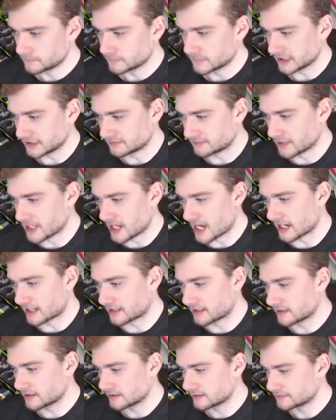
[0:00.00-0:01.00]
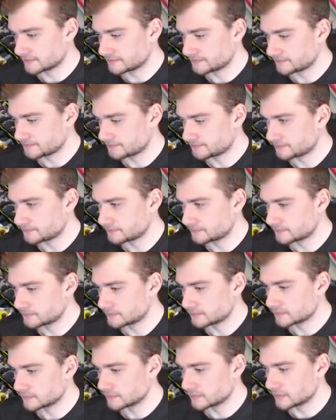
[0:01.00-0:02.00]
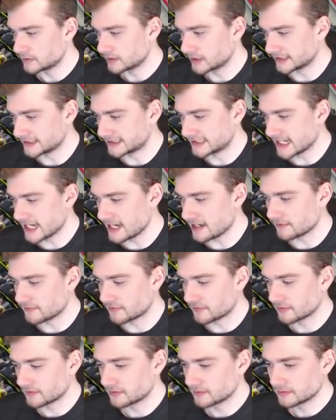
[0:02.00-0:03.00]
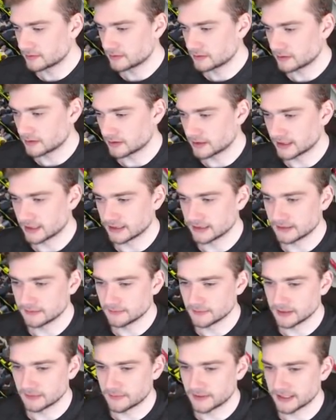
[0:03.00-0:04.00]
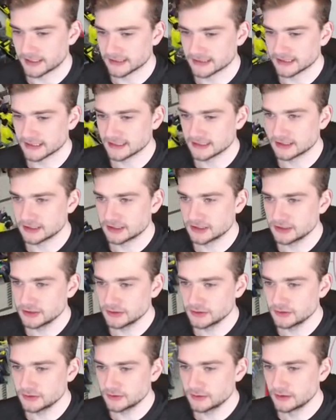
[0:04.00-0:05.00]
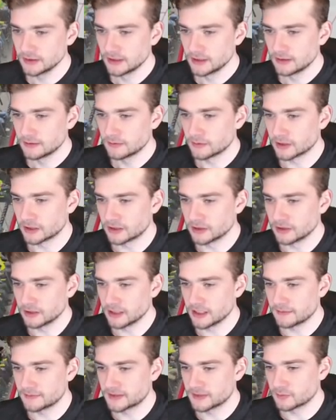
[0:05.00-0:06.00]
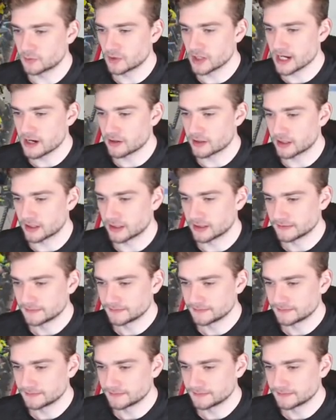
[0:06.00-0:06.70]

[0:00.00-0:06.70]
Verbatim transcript: Nice block. Nice save. Uh, I didn't mean to pass it that soon. We're good. Up to Brouwer.